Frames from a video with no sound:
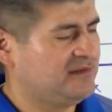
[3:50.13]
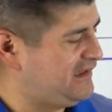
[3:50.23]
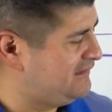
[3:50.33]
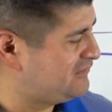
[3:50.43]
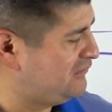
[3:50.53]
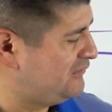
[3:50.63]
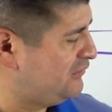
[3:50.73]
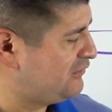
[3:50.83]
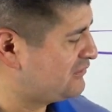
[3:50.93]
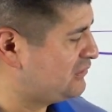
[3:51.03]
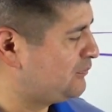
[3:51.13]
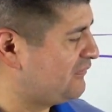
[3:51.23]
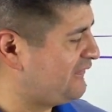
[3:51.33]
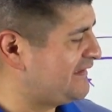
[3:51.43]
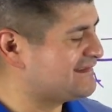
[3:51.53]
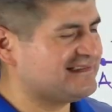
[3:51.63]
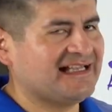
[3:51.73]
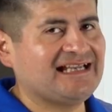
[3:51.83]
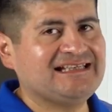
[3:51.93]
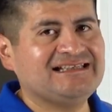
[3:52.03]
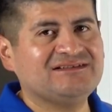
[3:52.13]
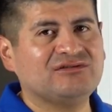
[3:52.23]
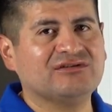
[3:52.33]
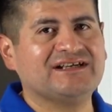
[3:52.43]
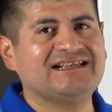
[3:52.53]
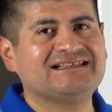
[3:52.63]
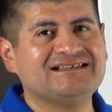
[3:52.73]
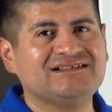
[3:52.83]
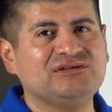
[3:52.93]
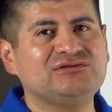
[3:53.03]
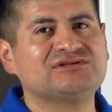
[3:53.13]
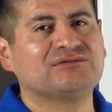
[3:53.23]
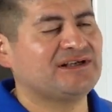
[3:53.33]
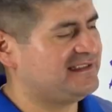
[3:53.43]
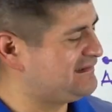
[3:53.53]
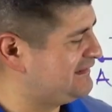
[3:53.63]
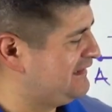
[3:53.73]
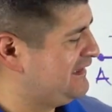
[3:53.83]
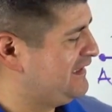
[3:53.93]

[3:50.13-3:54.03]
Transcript: Okay, so in order to prevent snagging or any loose threads,